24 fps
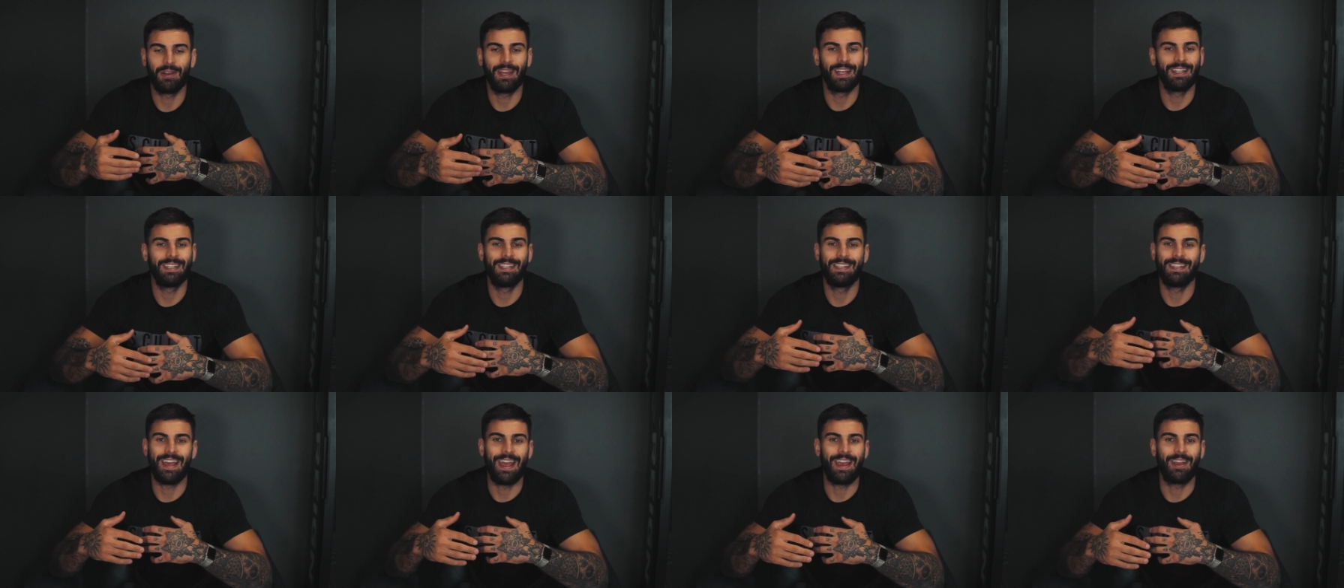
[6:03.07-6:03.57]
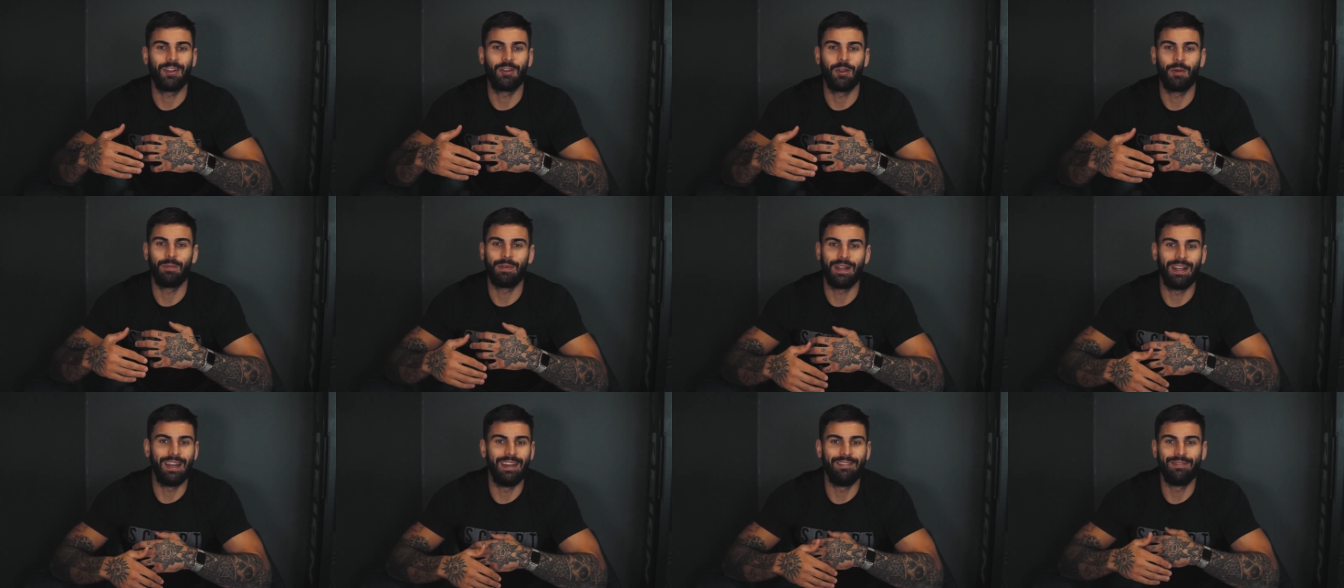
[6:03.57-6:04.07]
get psyched
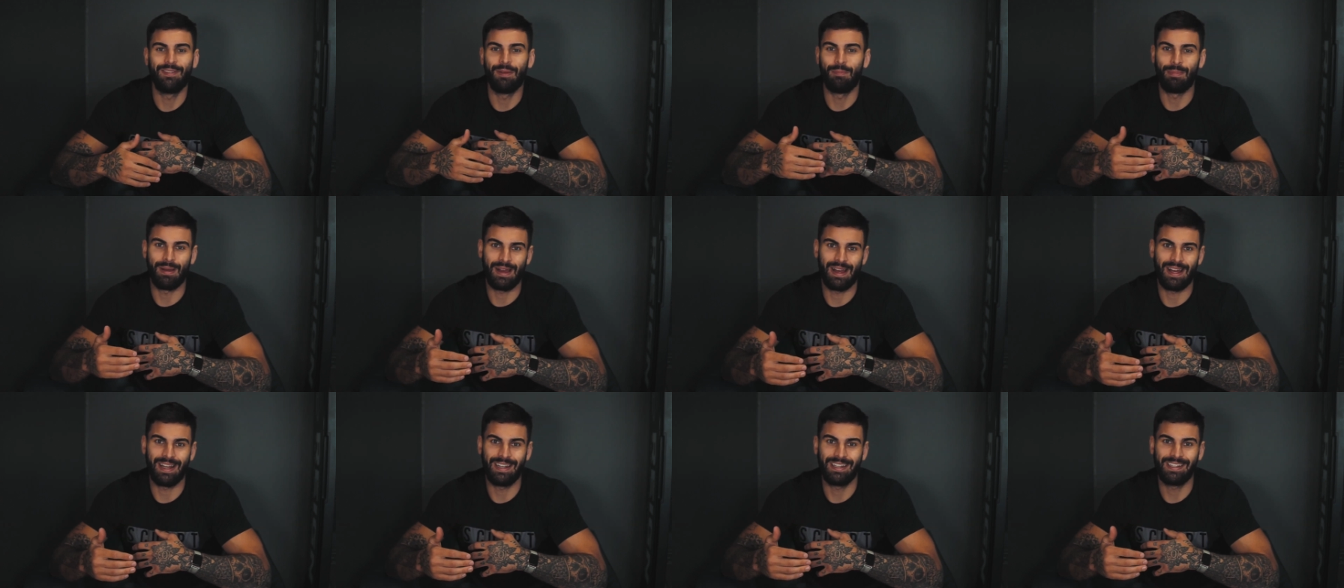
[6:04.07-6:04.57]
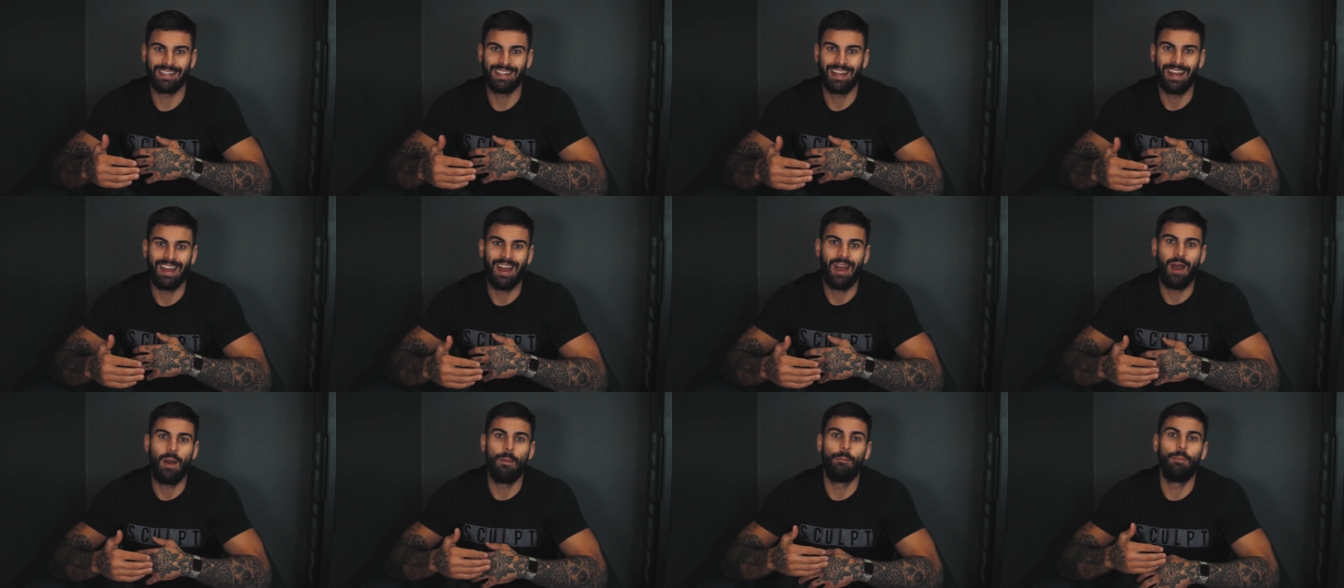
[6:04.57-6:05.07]
up to lift a band,
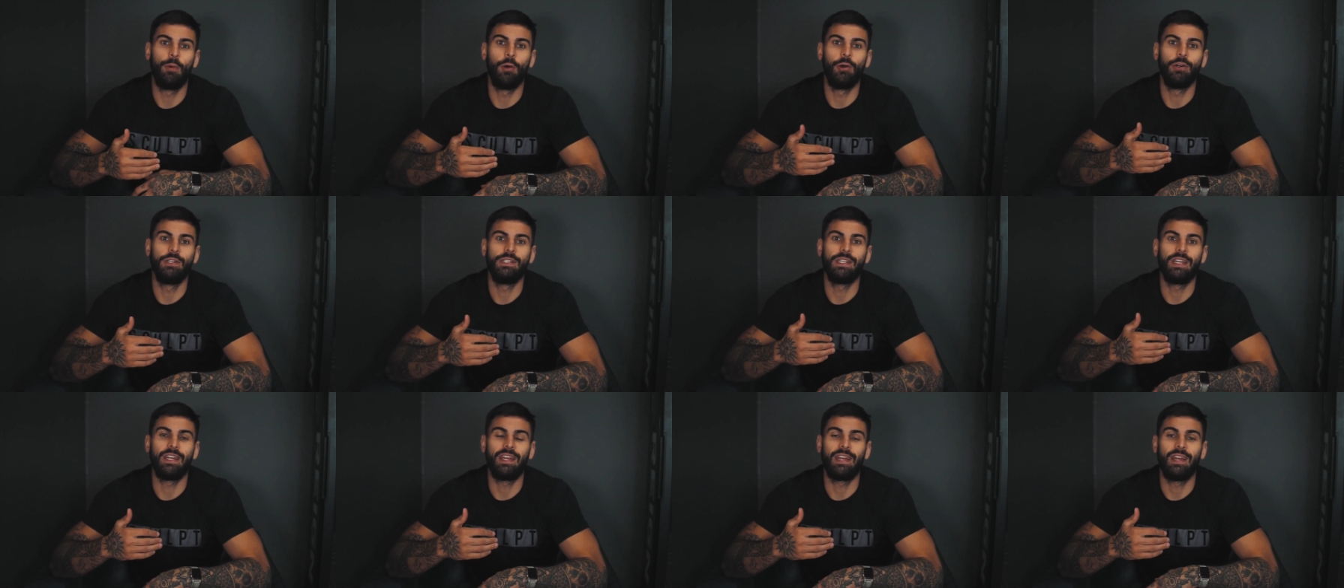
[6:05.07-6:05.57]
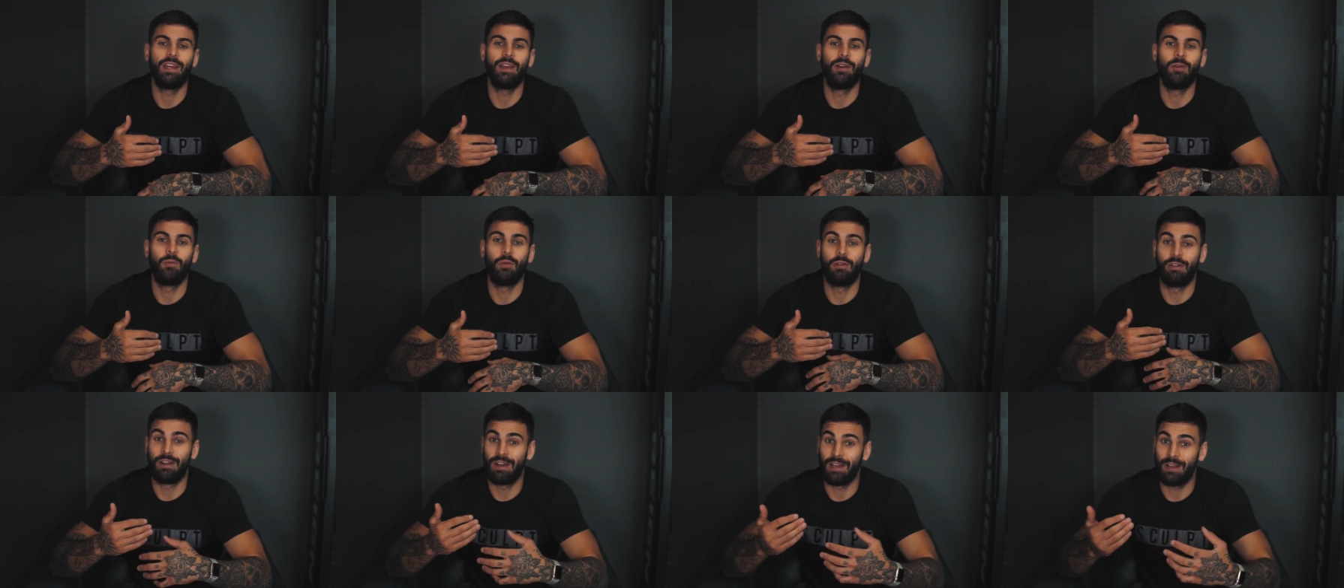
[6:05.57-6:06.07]
but
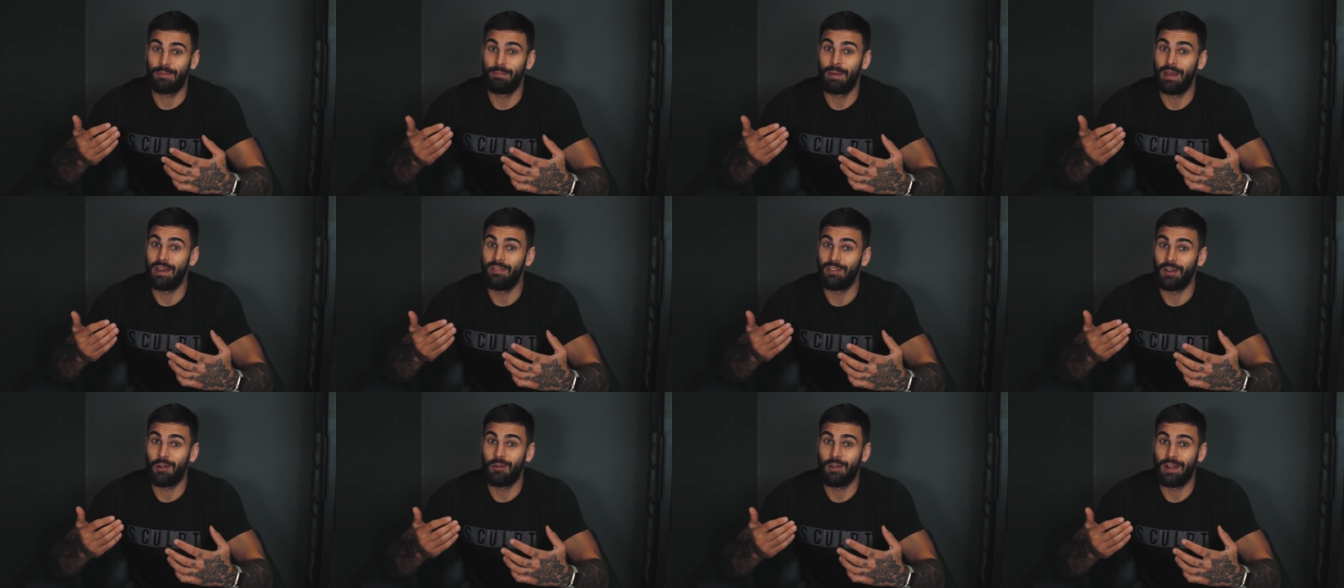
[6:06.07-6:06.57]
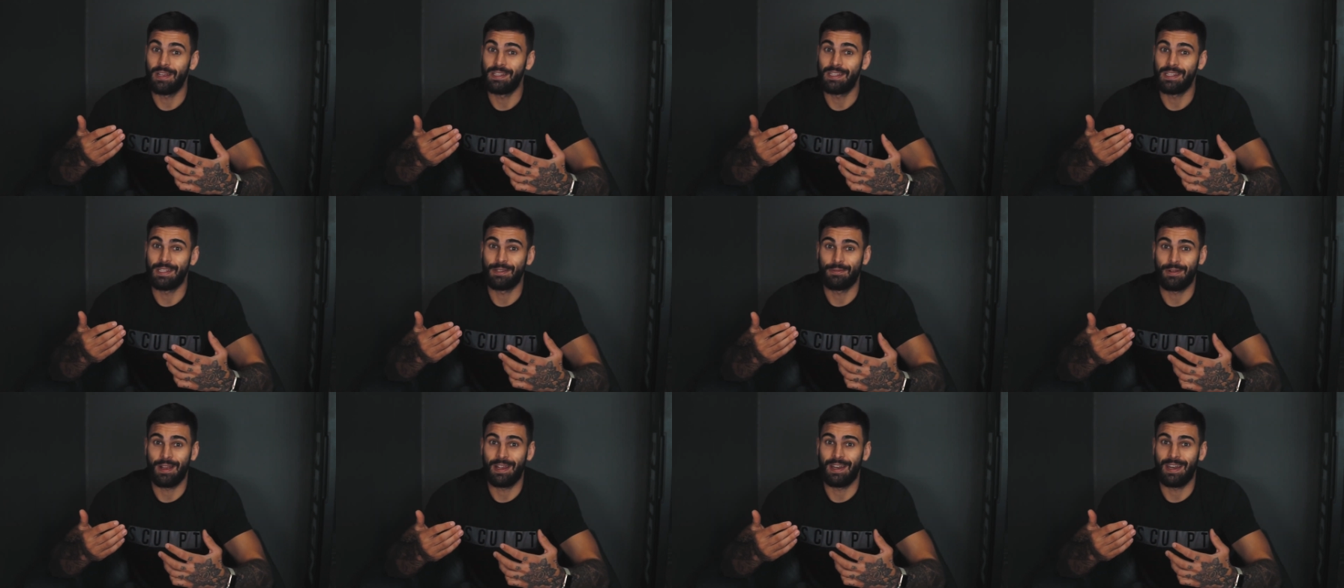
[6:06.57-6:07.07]
we're in a bit of a
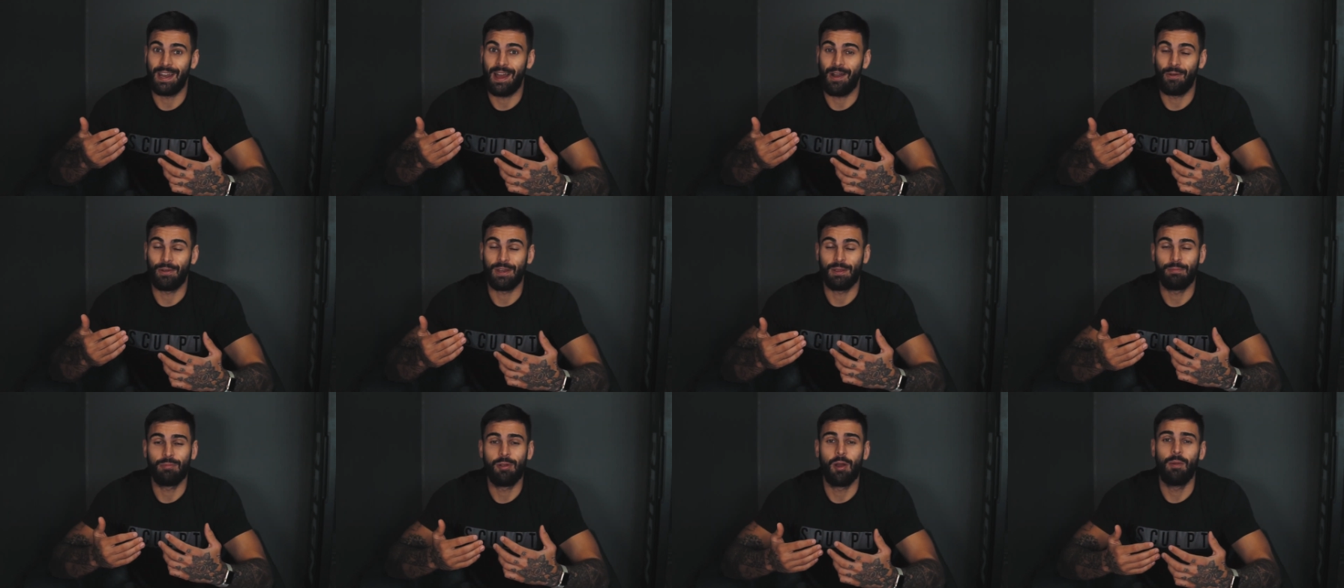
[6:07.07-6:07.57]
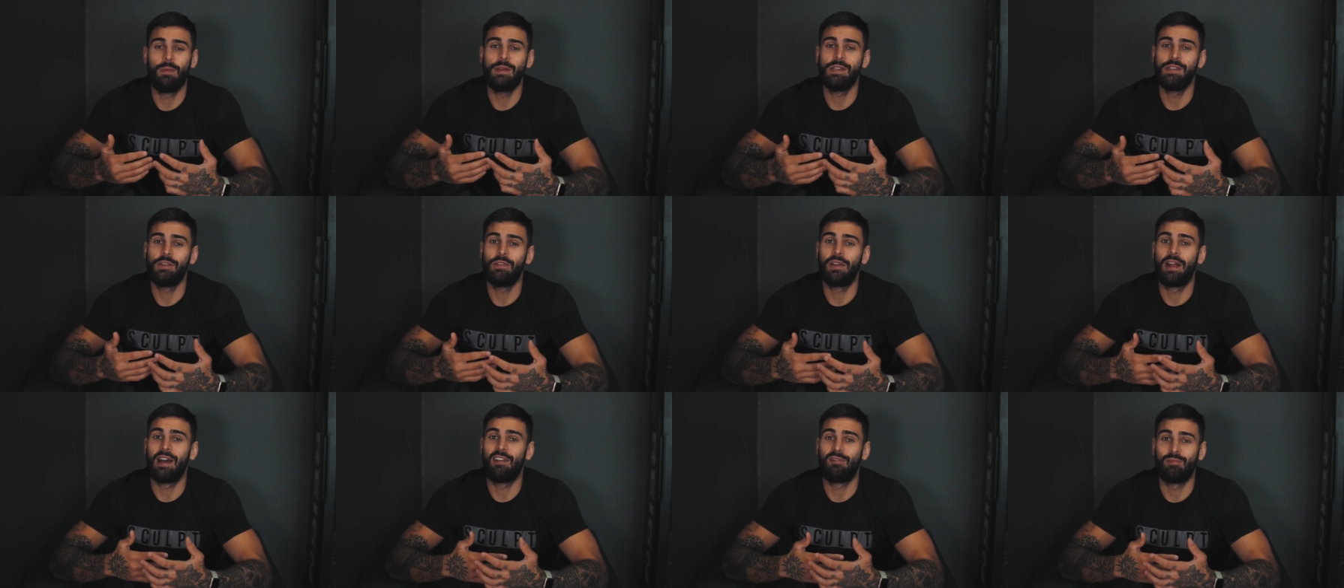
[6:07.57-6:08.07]
crisis right now and you probably
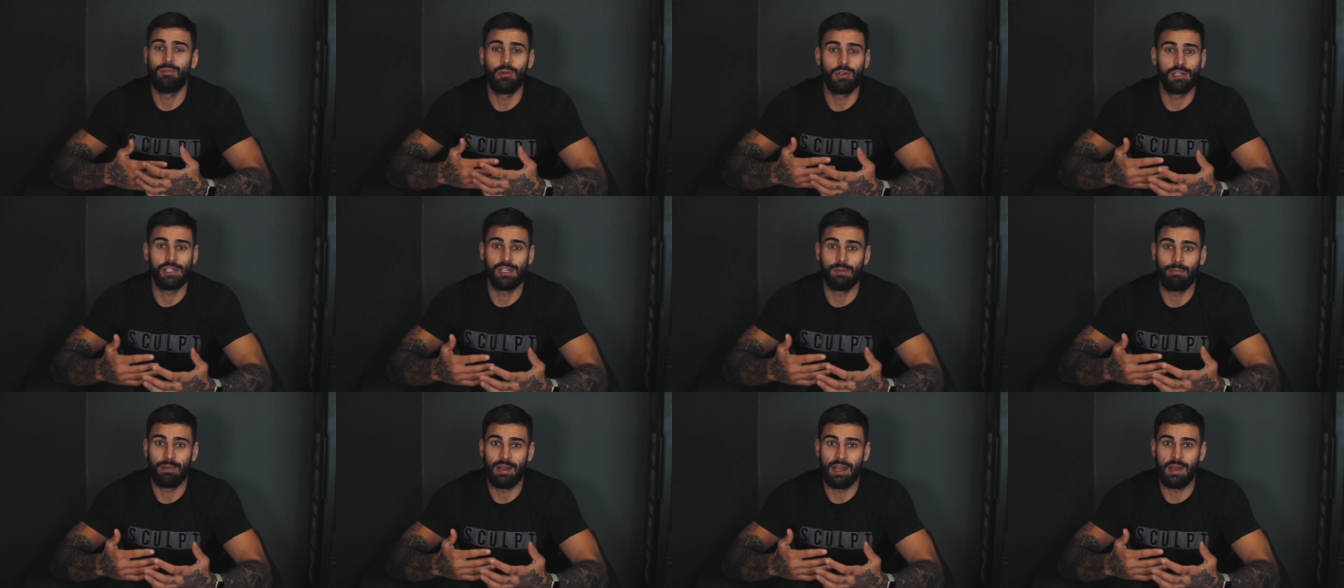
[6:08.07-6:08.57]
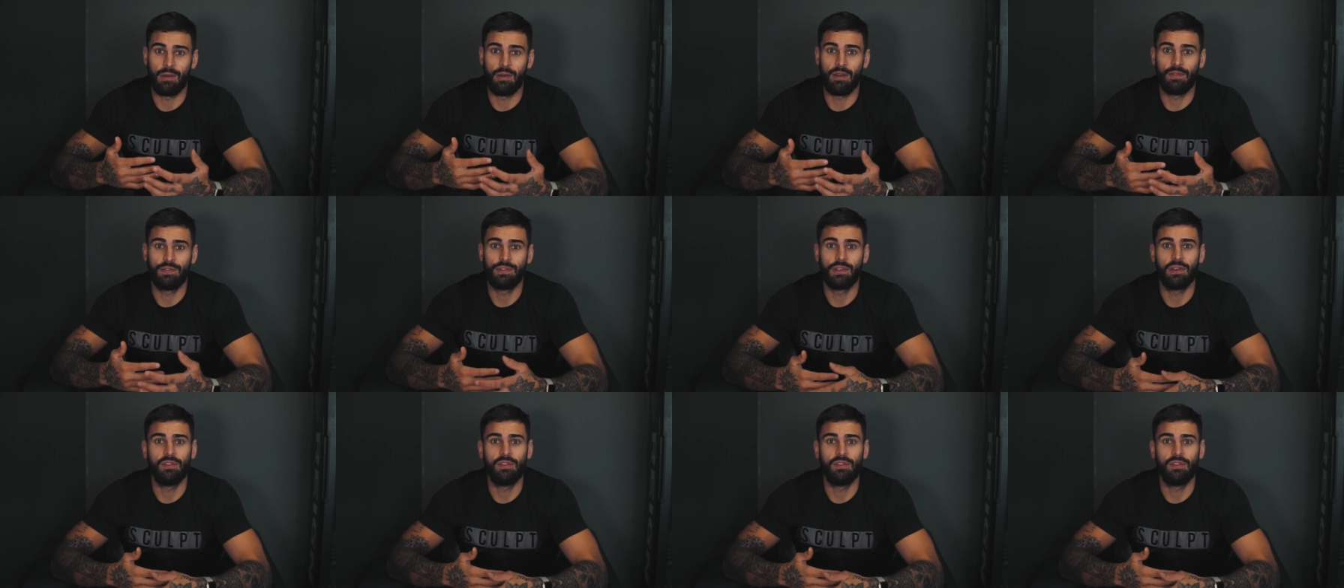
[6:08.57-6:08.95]
don't have much to play with.